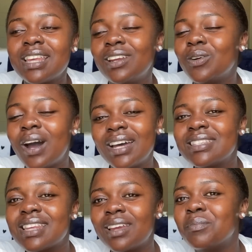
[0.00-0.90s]
I know
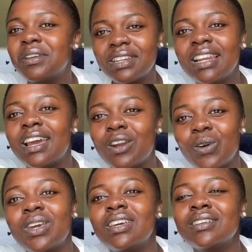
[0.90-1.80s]
ads can be really
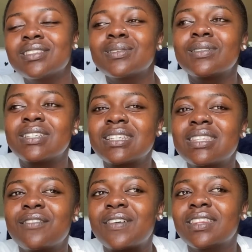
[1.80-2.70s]
annoying, so just
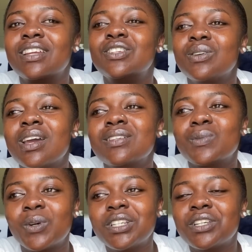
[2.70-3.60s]
the fact that you guys
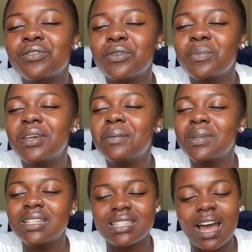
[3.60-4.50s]
watch it for me
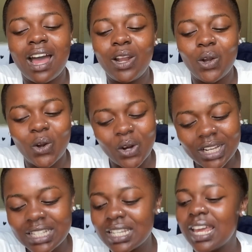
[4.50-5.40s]
means a
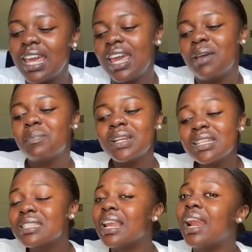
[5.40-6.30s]
lot.
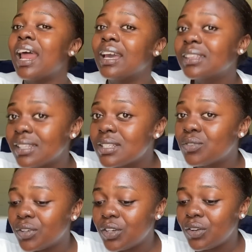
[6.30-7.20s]
Please like this
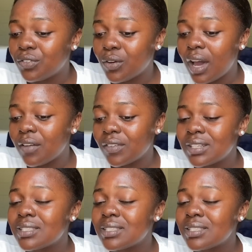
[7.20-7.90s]
video if you haven't.